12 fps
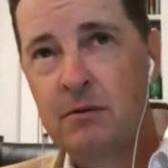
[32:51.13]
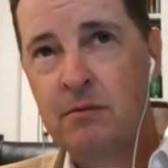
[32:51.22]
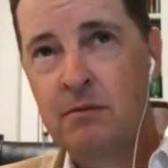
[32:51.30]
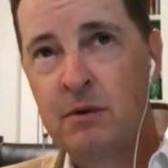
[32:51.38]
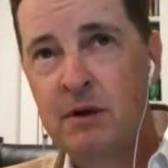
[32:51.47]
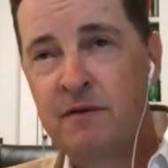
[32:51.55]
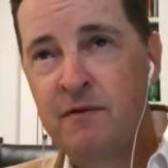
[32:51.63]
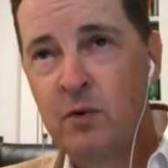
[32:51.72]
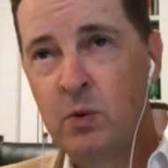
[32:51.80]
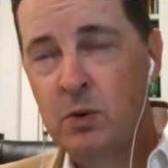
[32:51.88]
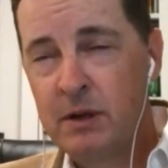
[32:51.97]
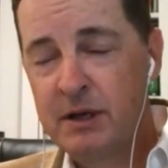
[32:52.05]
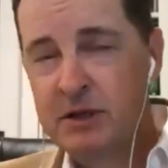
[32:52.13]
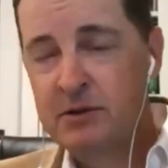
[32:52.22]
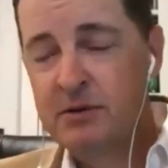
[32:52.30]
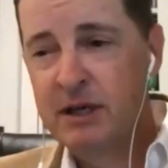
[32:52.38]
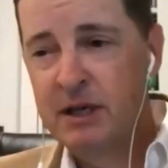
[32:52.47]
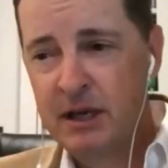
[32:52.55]
with 4
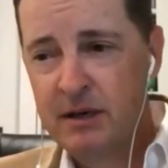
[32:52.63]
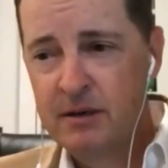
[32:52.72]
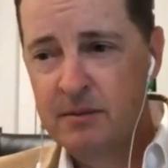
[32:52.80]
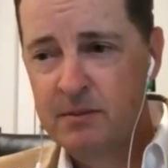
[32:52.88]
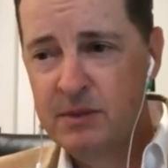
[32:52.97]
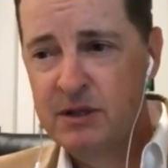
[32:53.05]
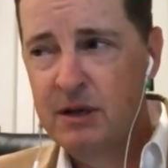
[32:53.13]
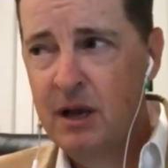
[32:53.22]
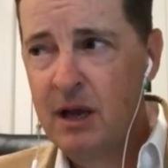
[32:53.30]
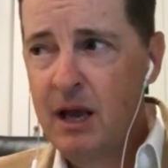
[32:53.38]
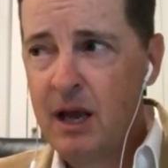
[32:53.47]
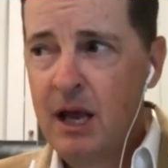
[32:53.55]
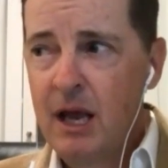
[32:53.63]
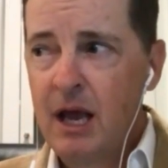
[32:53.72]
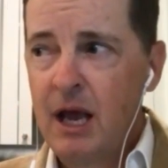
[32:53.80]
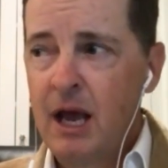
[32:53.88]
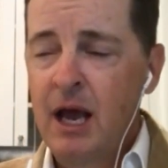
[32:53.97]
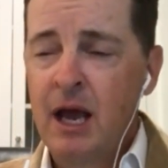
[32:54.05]
Legendary Kingdoms.
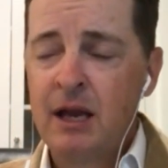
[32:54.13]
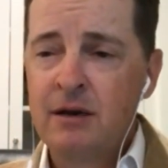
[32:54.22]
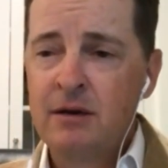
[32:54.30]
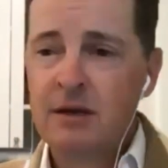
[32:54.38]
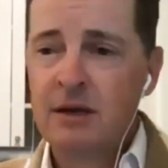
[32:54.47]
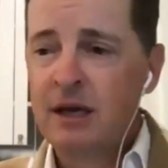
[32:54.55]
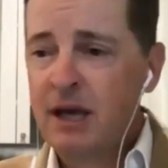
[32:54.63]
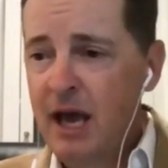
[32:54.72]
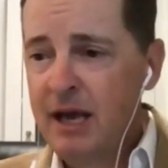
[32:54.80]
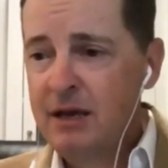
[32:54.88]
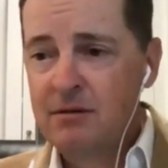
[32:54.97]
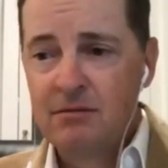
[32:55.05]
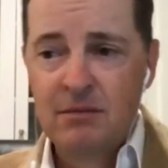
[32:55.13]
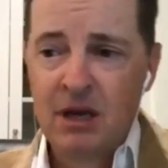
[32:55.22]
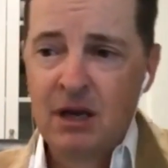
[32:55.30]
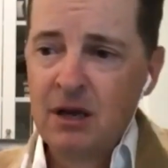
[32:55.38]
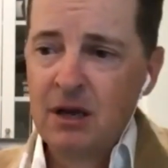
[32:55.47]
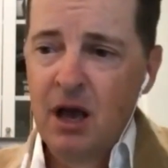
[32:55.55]
And again,
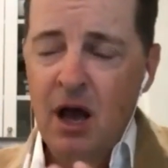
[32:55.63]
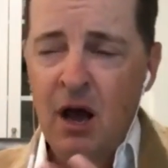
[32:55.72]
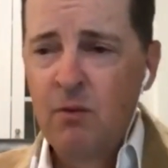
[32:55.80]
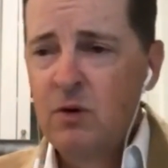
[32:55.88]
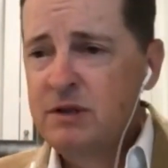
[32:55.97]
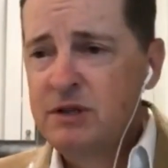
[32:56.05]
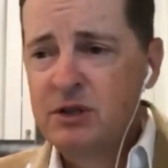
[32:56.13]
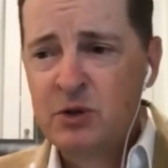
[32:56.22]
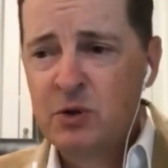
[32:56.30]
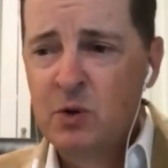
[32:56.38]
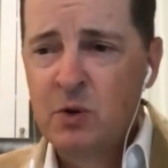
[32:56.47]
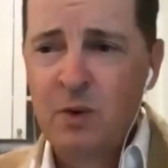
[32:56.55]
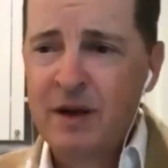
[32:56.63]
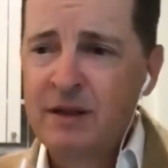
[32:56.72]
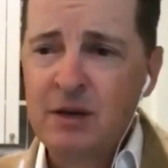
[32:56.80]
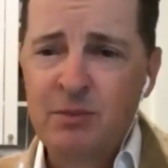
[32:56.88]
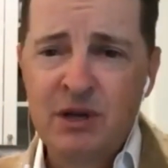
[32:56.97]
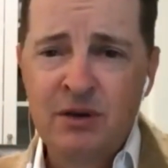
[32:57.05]
I wasn't sure when
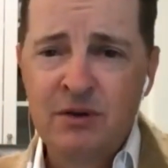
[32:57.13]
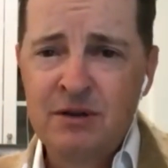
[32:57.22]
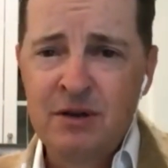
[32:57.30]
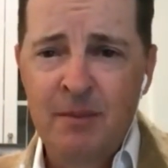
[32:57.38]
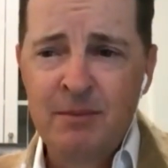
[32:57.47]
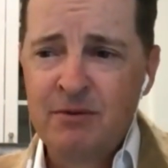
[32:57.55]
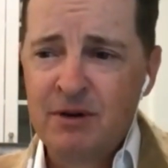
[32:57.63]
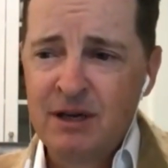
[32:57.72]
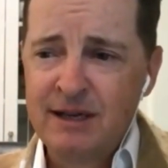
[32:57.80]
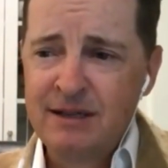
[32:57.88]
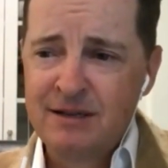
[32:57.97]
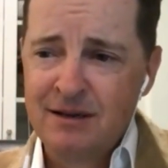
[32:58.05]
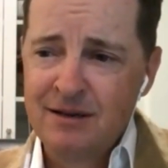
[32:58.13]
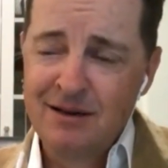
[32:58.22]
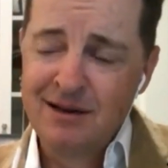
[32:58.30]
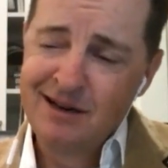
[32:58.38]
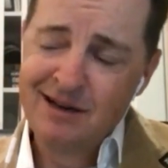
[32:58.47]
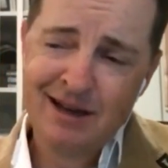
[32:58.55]
there'd be a good time to release it.
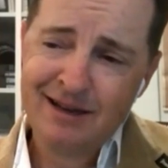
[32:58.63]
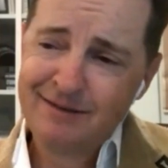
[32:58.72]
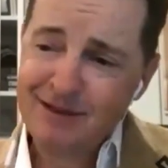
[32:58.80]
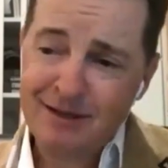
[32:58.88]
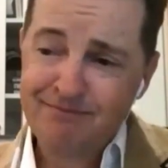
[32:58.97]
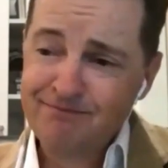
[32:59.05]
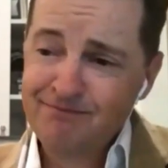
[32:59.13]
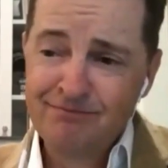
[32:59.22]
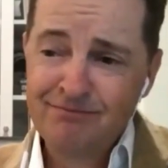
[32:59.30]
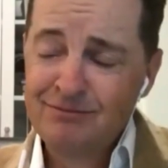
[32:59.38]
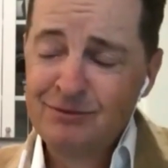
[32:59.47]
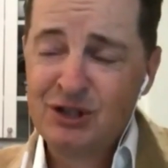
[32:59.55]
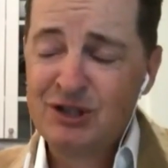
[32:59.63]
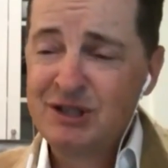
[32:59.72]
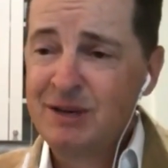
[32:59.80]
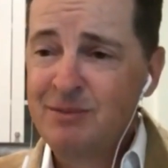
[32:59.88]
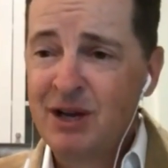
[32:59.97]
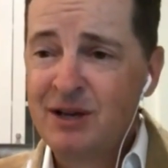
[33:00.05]
And again, that just
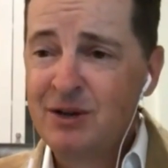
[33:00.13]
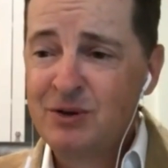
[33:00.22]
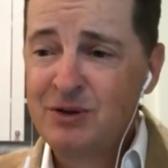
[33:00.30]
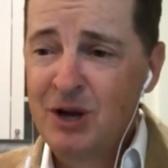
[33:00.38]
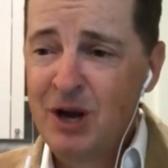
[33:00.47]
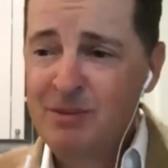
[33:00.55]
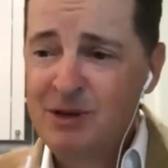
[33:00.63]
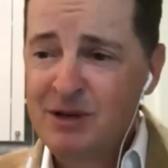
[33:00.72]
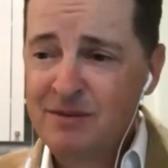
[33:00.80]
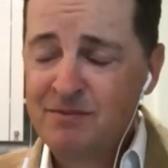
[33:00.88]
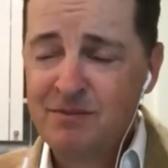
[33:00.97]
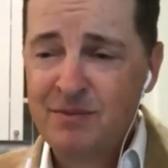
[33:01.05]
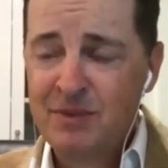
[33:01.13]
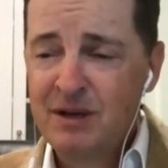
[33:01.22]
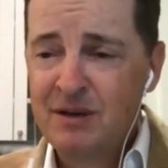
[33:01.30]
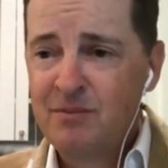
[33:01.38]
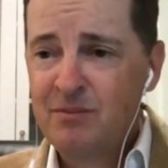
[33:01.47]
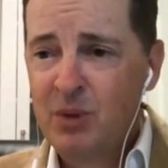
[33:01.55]
seemed like a good time to
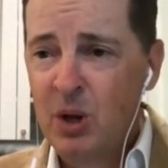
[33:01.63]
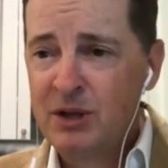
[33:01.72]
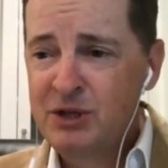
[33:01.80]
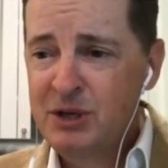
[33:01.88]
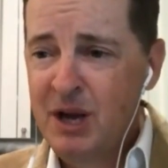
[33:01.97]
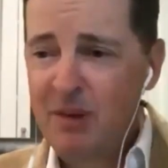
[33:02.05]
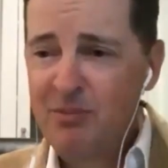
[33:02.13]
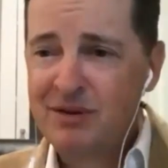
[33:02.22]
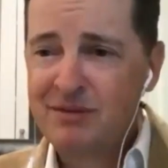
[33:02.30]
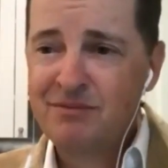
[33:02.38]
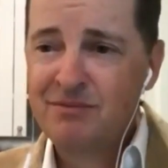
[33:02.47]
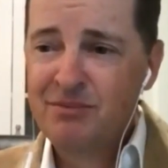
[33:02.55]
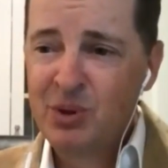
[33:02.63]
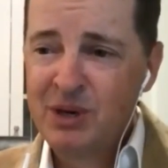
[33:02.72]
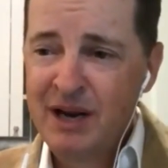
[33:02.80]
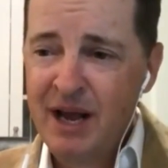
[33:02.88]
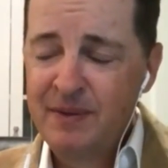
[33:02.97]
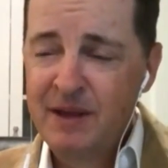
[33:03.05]
polish it up and put
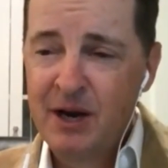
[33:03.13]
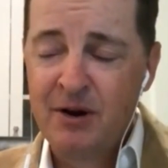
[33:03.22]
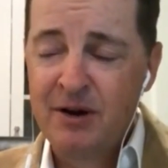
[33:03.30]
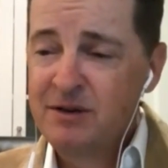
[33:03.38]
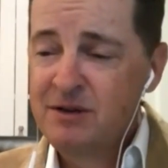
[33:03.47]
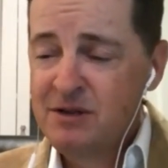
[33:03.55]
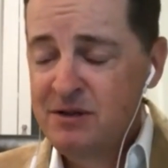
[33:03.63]
it out there. And